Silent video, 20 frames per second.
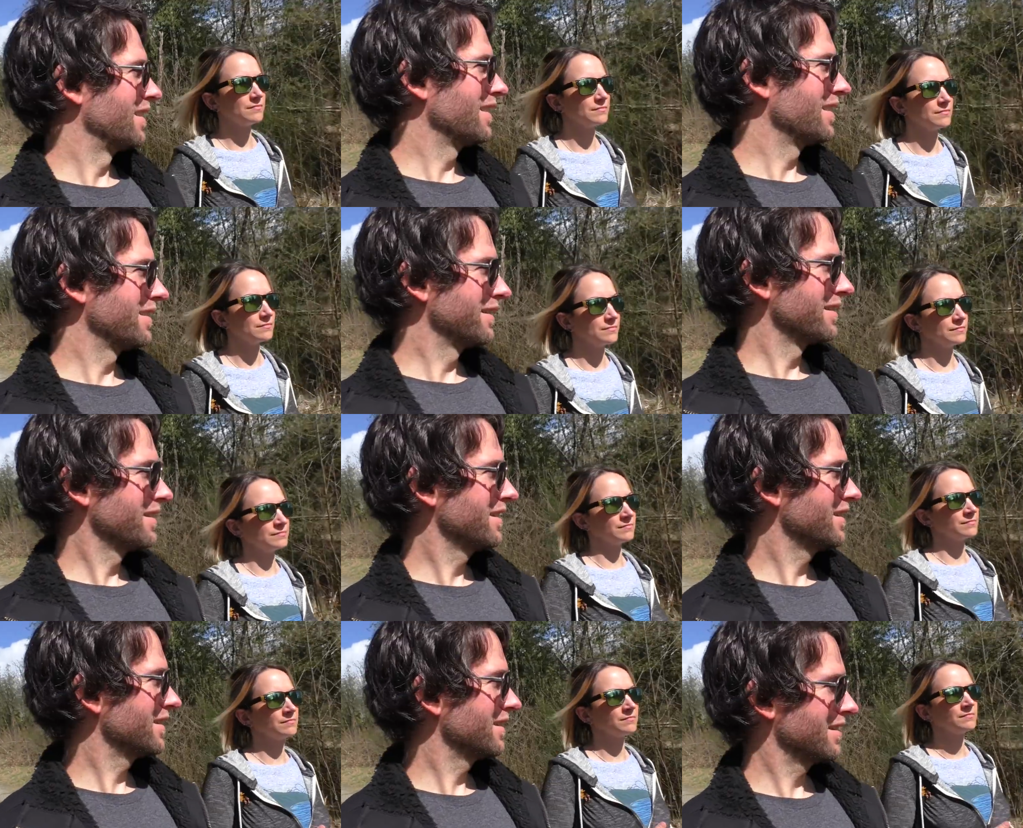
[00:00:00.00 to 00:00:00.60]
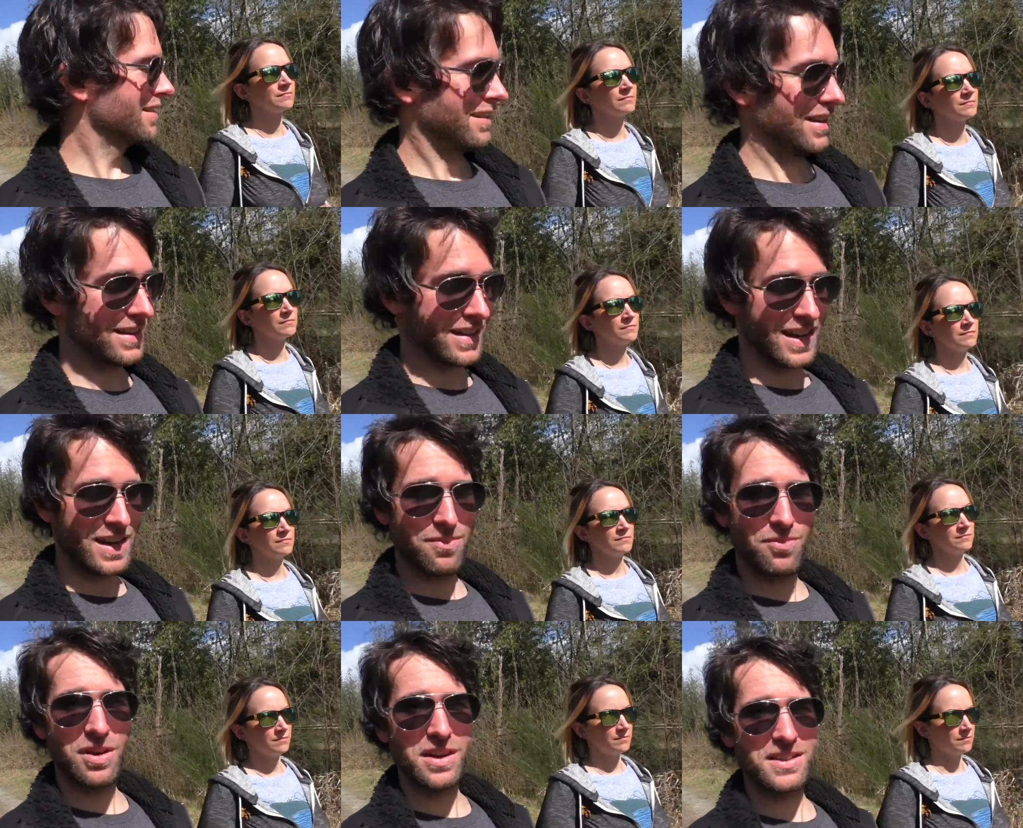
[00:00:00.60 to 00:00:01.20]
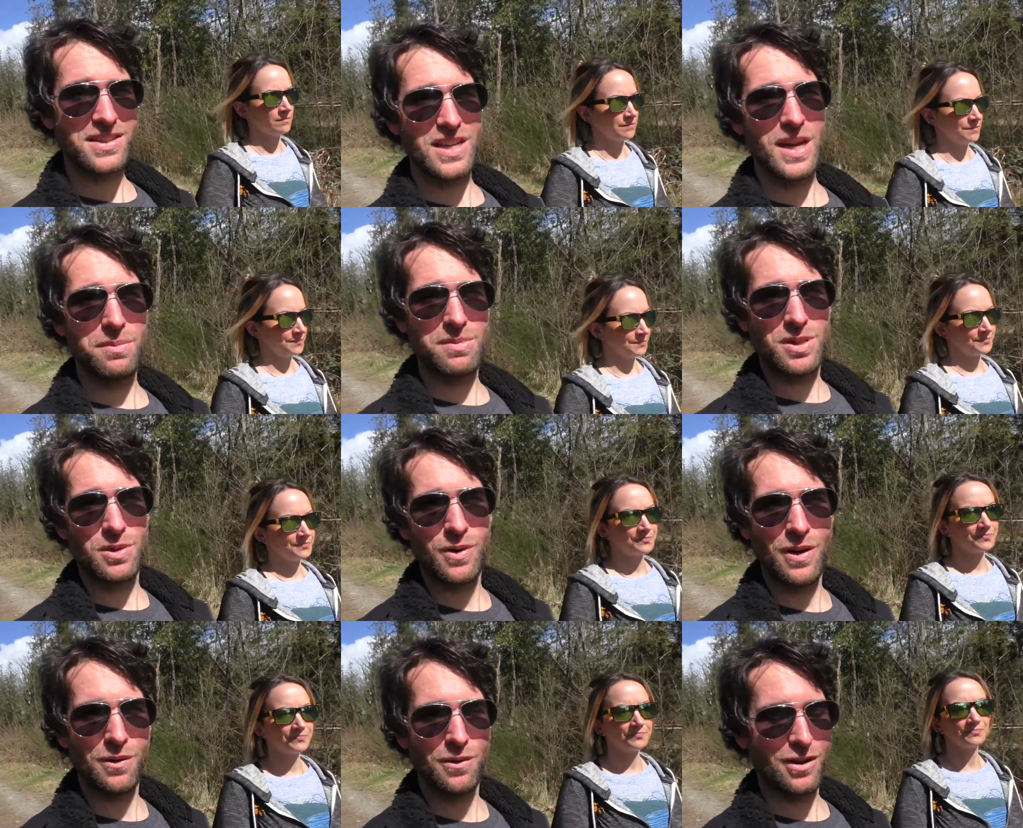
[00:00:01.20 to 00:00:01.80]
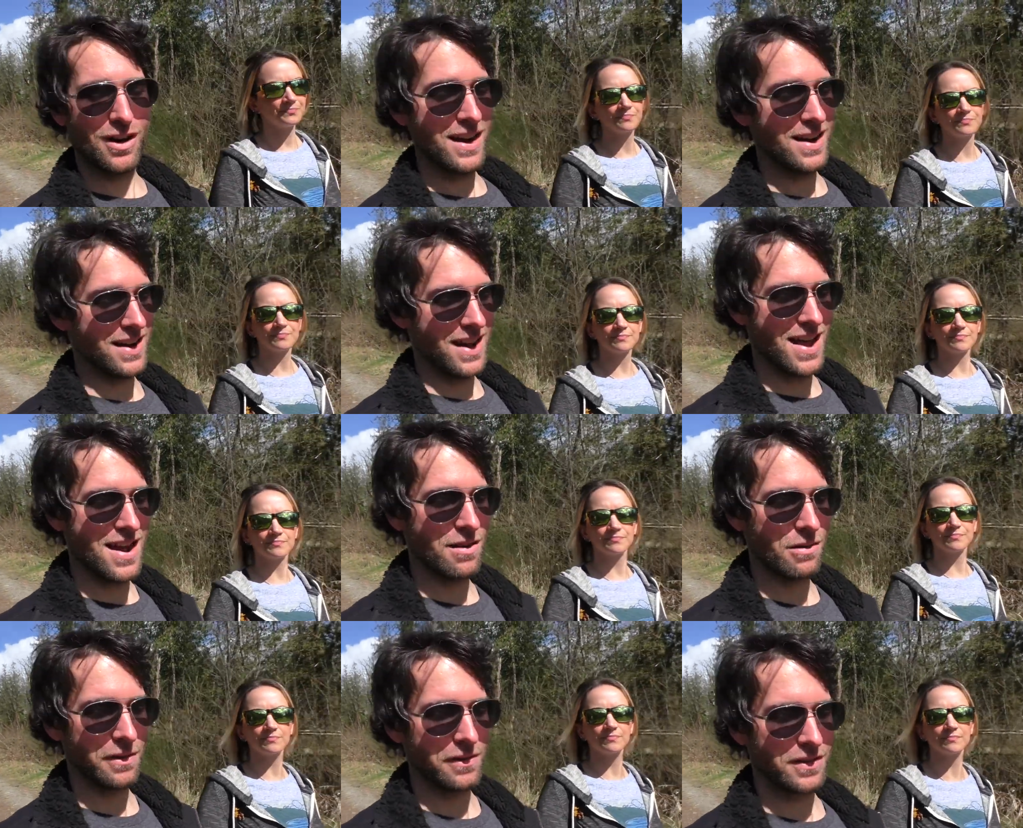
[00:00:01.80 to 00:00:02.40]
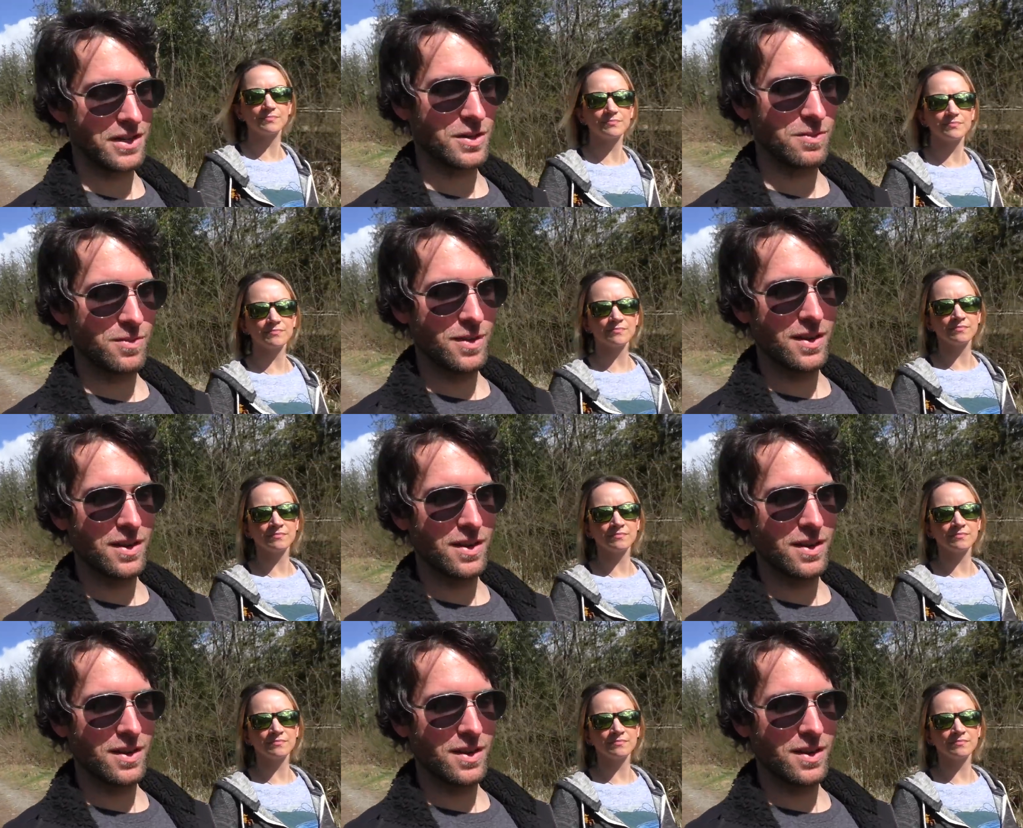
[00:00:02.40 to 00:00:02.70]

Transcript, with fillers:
Speaker 1: And that kind of brings you up to where we're at now. We've just